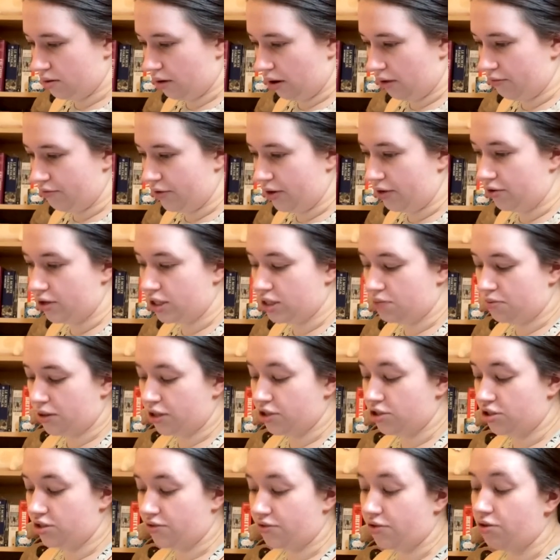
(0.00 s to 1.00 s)
various
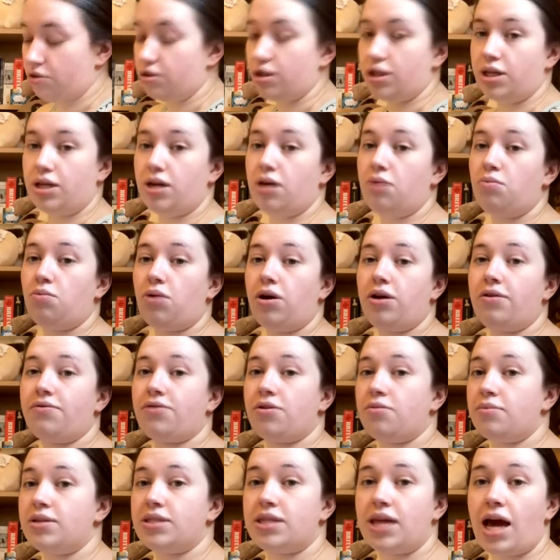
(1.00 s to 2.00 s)
pictures of Cornelia. One of
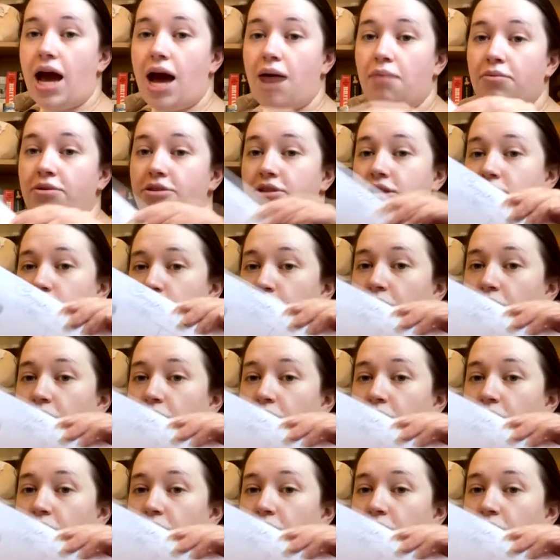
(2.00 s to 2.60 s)
them is the Amethyst